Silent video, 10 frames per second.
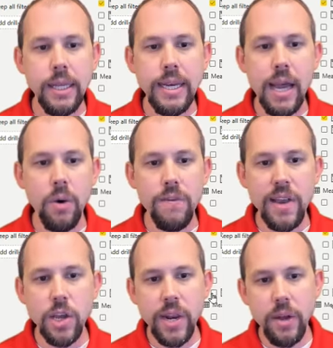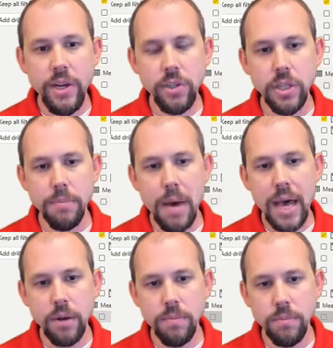Now, if I go down here to the
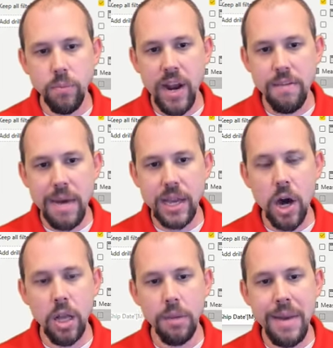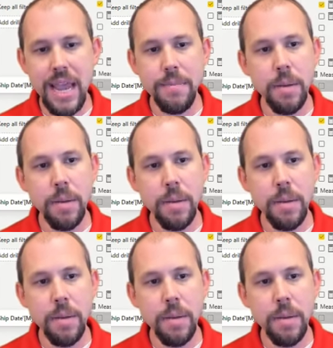bottom where I have my column name,